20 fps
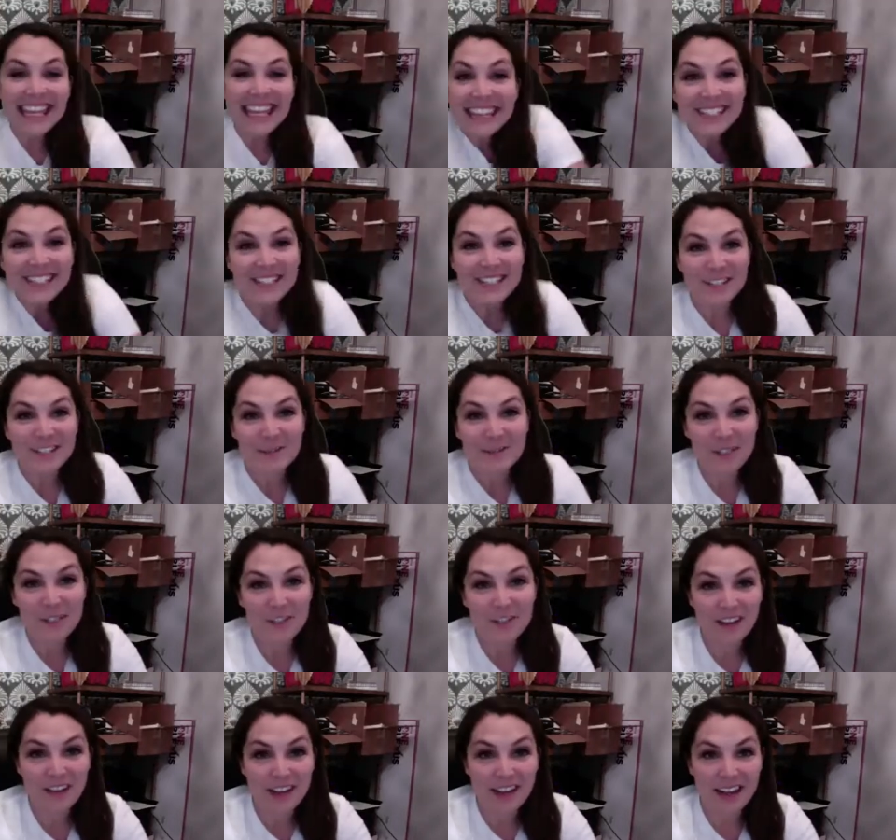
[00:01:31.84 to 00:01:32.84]
that's so
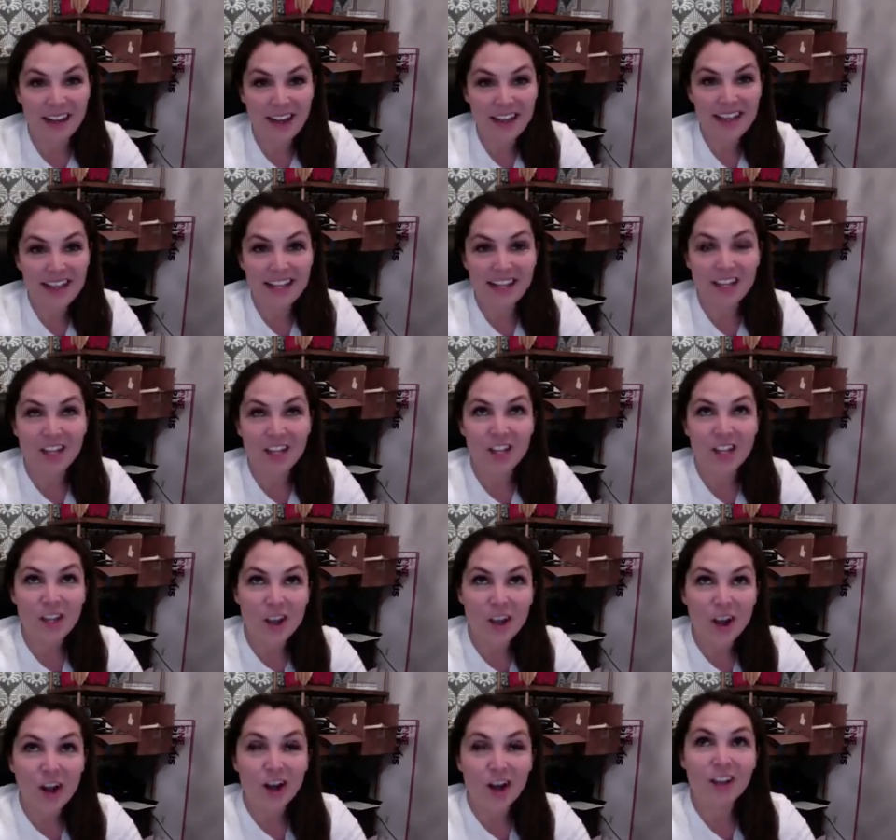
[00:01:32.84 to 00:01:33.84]
much fun. I think
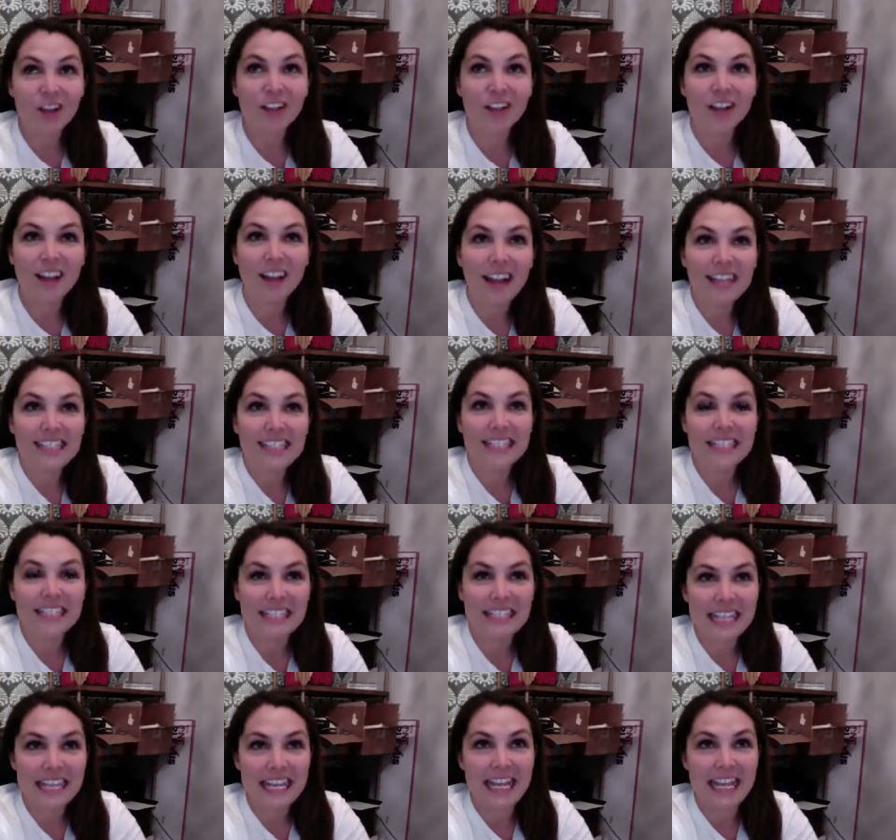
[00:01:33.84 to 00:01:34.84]
y'all got to
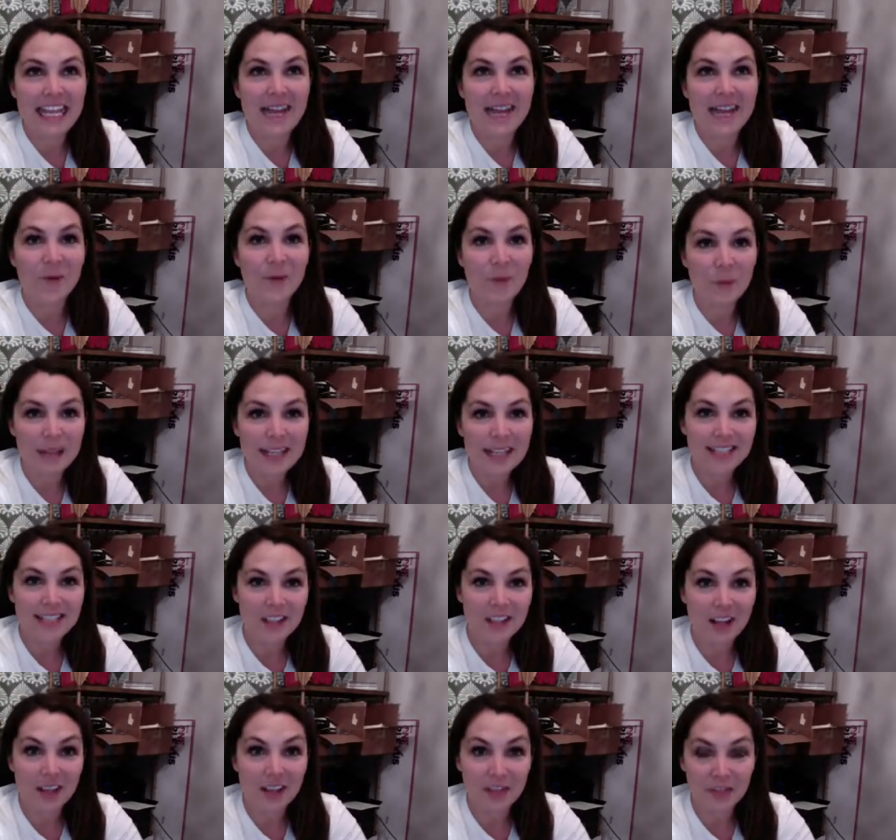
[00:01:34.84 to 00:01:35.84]
see what we
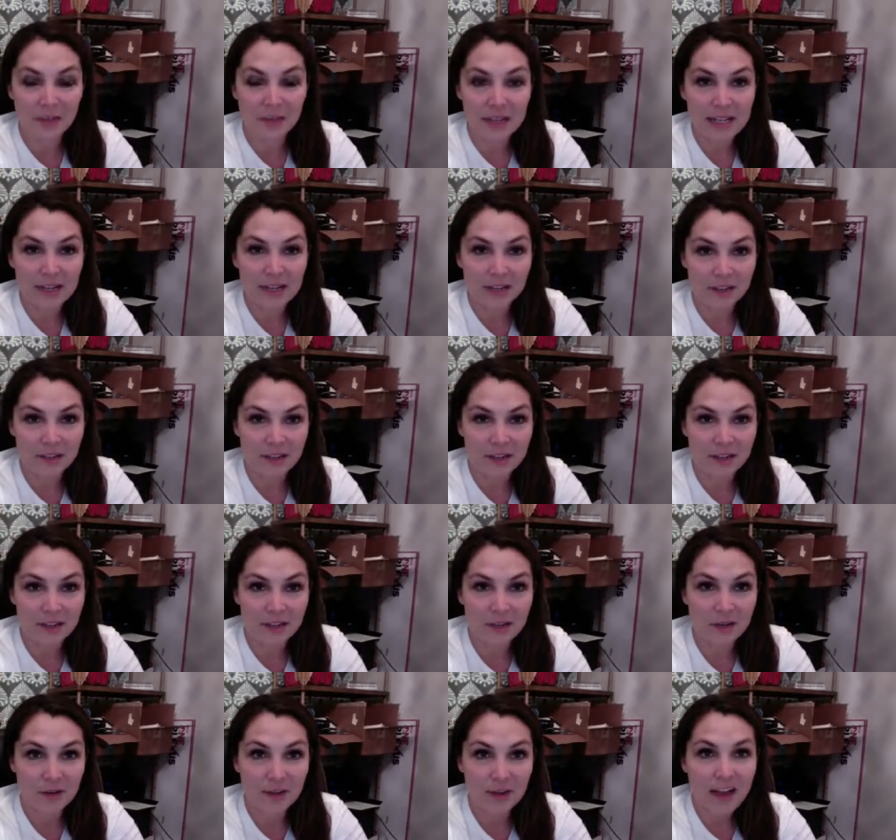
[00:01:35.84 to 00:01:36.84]
saw 3 years
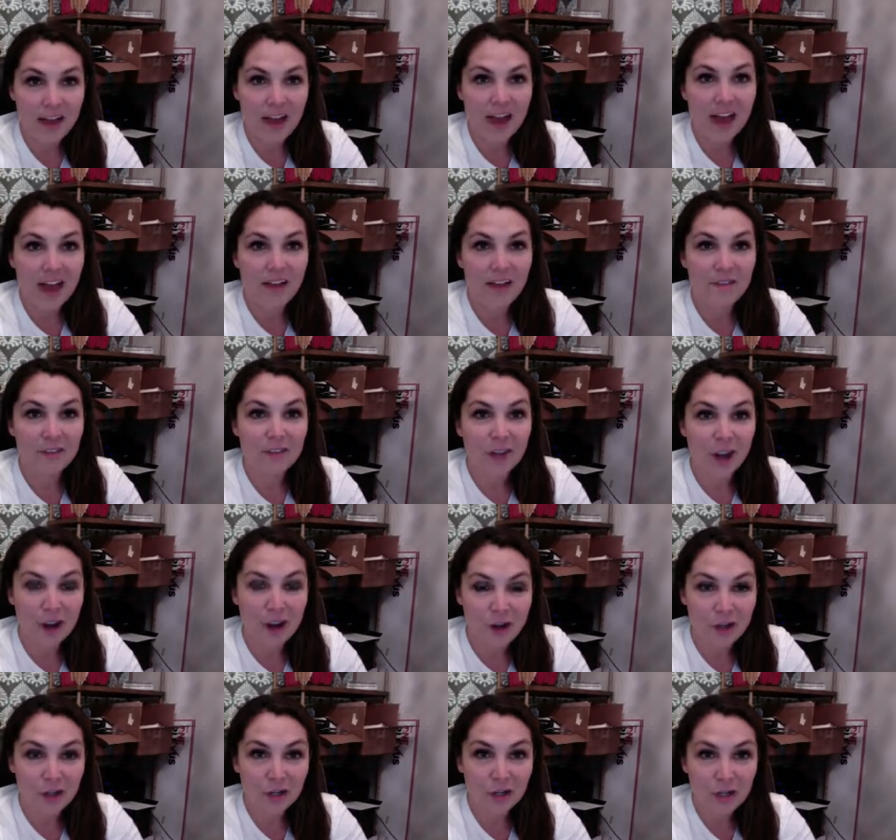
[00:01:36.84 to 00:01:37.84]
ago of the
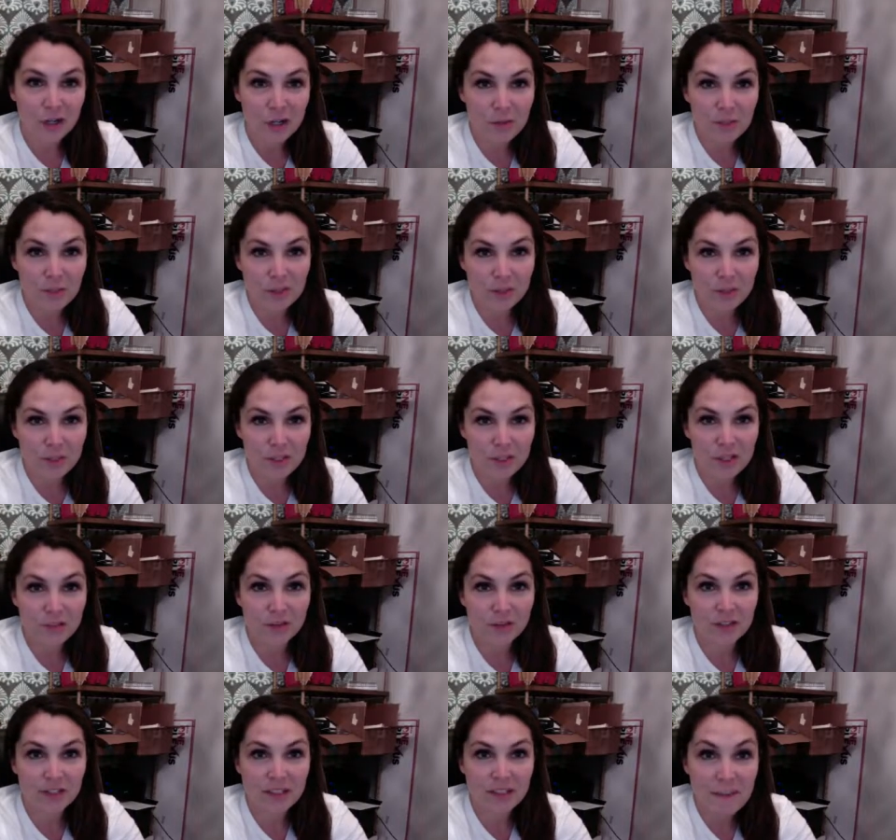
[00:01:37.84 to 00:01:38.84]
harder you push for
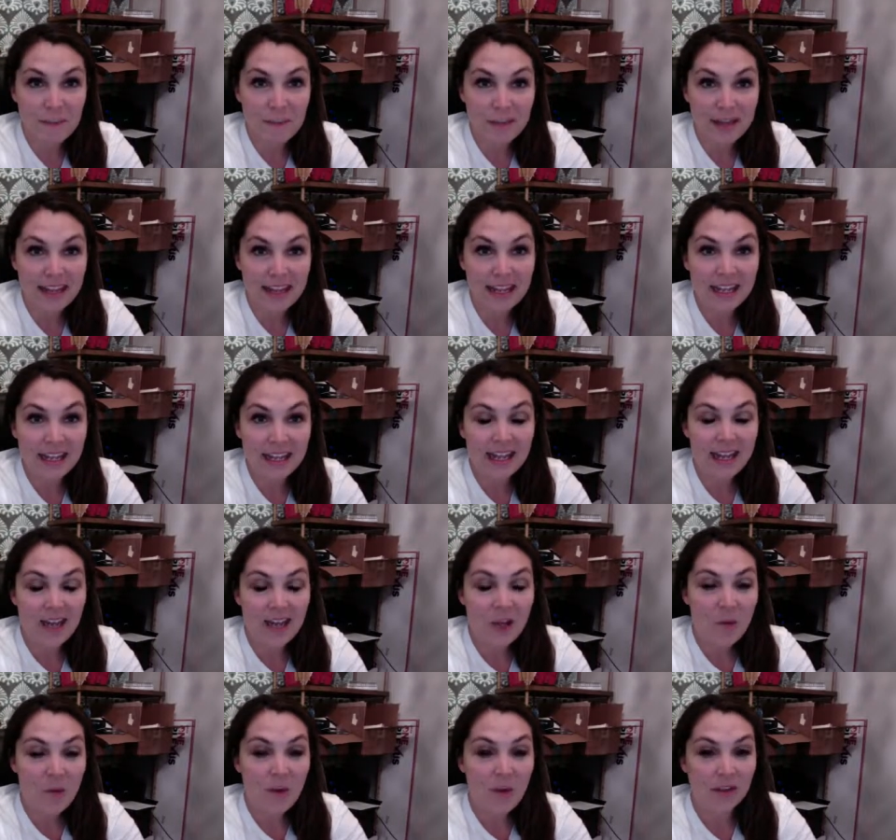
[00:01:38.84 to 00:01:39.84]
somebody,
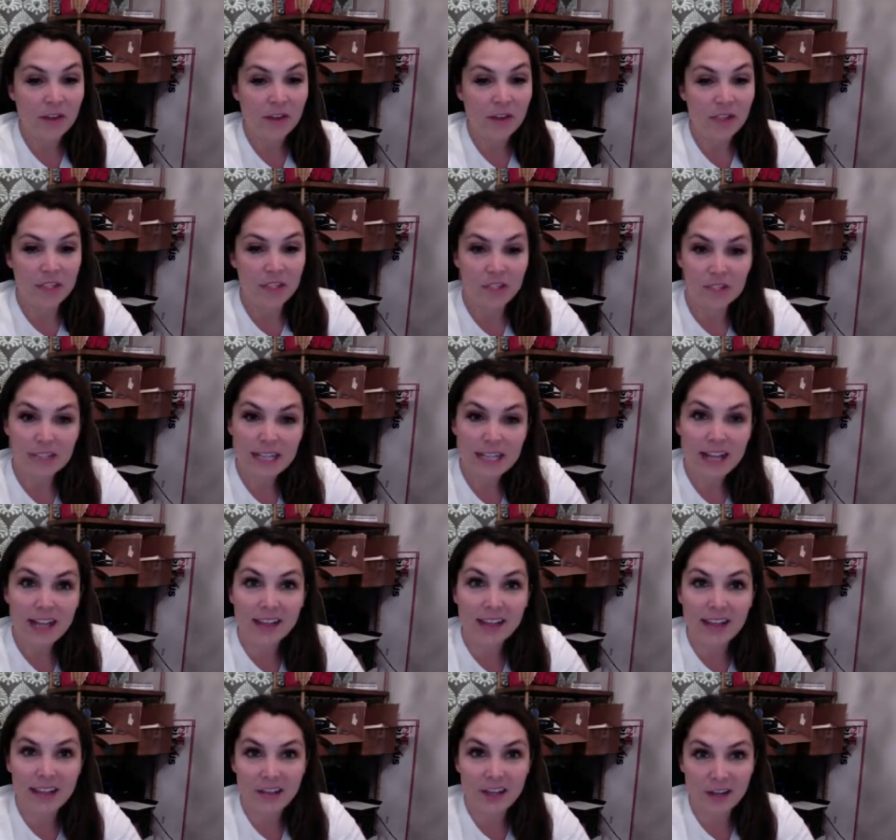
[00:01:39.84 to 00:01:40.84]
whether it's your
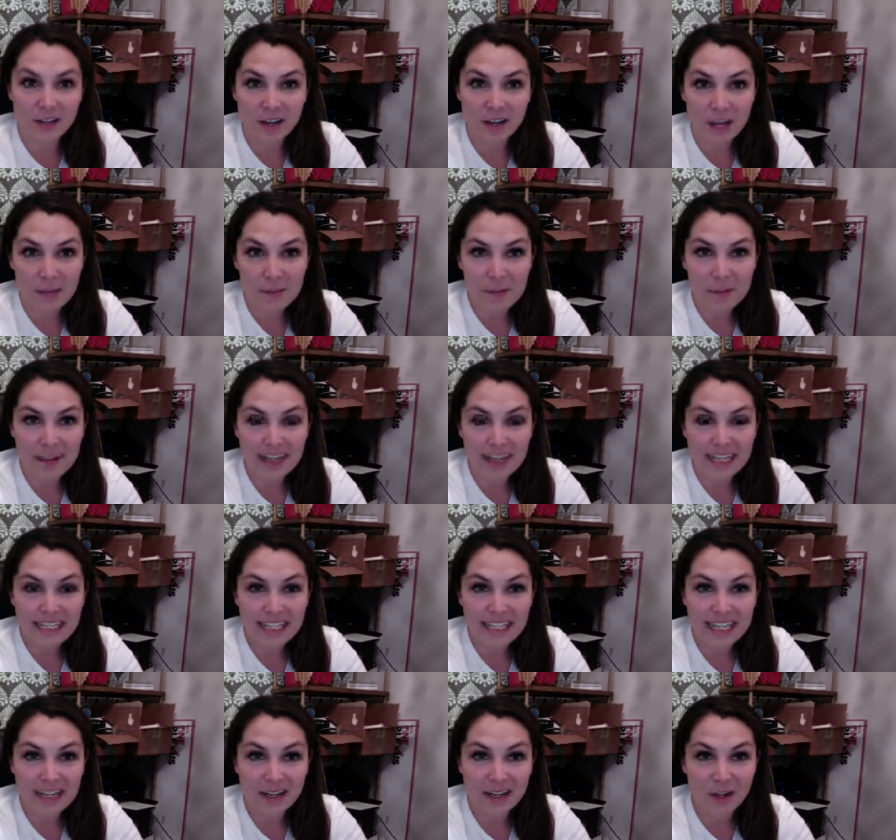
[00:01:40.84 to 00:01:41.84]
downline or upline, to
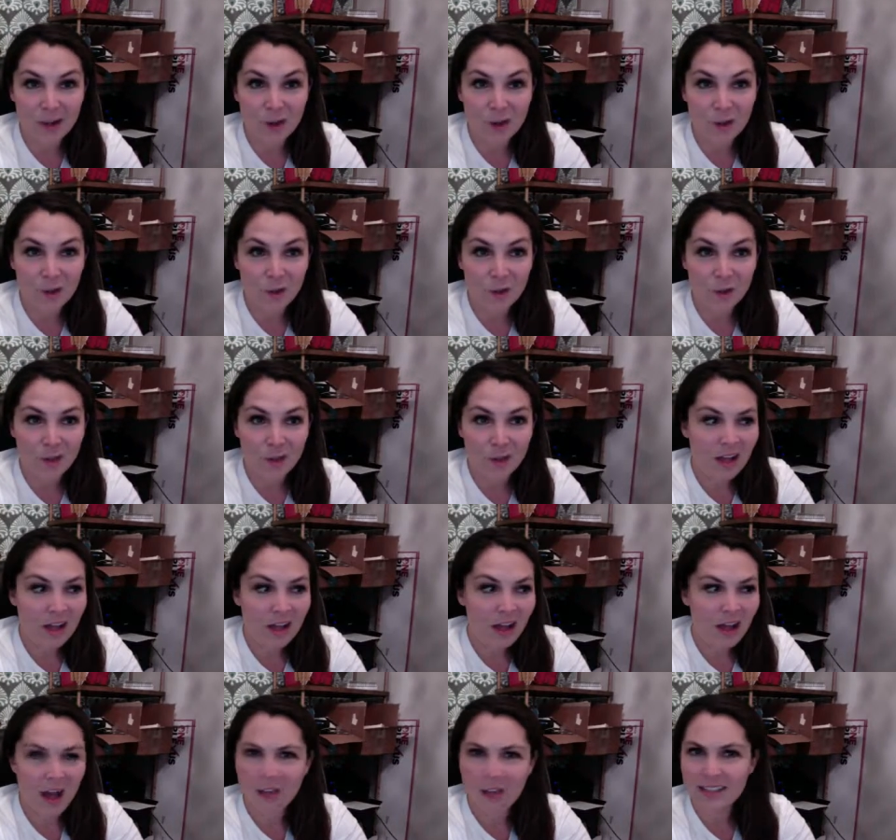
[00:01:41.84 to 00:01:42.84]
hit a goal,
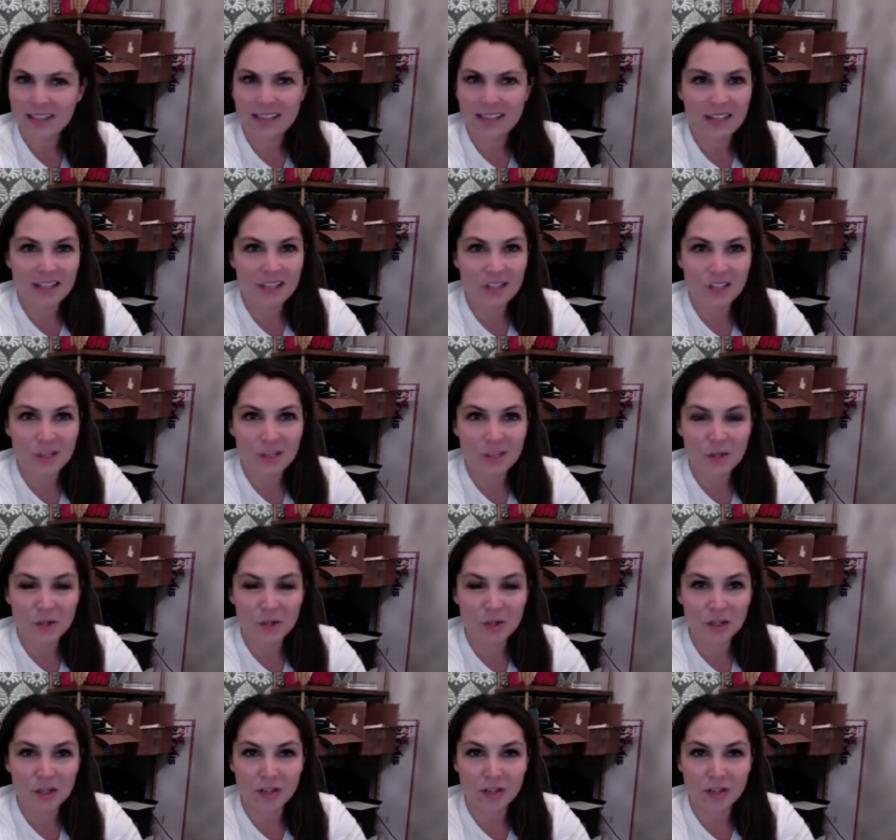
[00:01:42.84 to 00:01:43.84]
all of a sudden
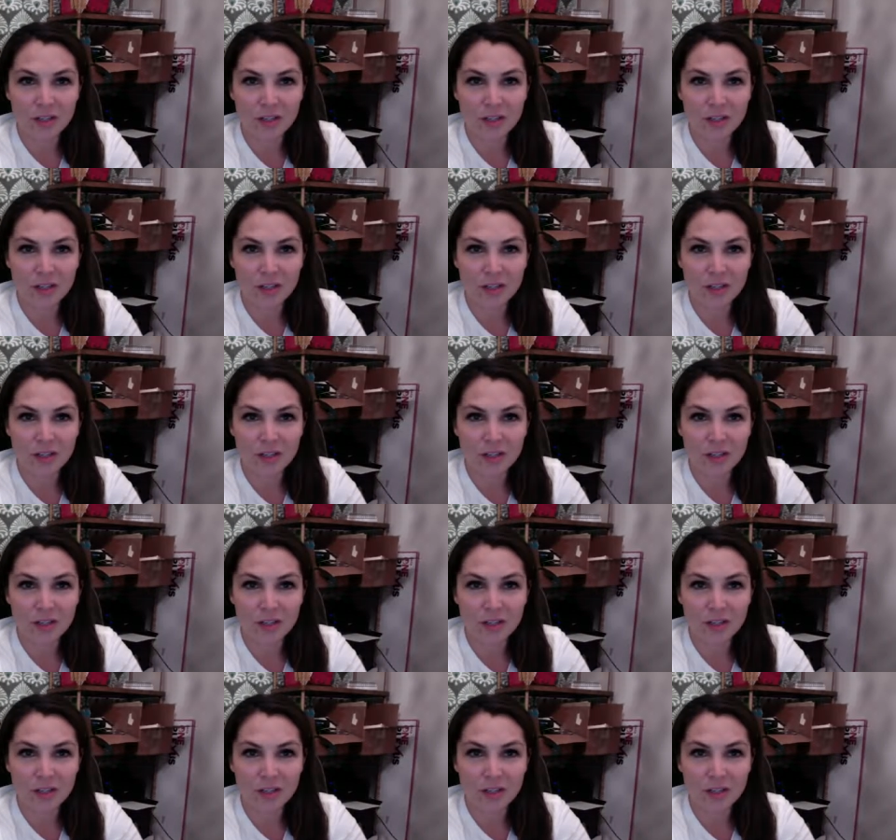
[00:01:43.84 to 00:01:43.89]
your